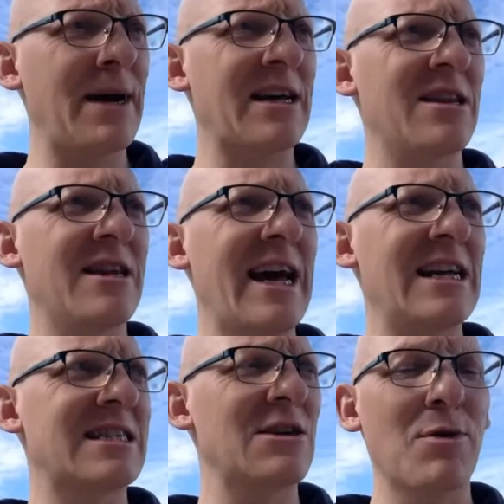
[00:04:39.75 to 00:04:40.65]
the day.
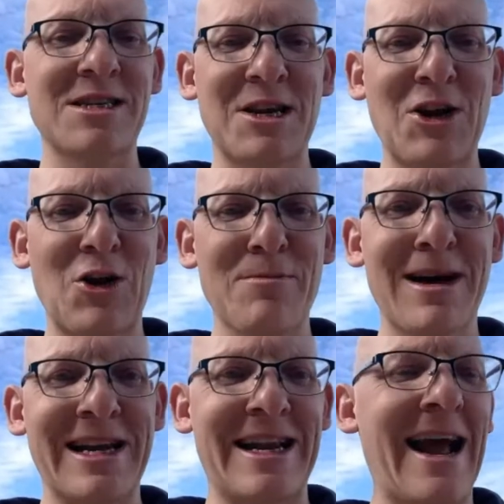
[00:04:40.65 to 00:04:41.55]
It still isn't a lot of
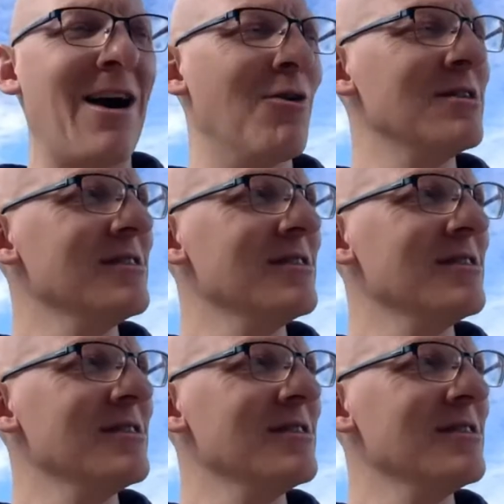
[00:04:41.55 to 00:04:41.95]
money now.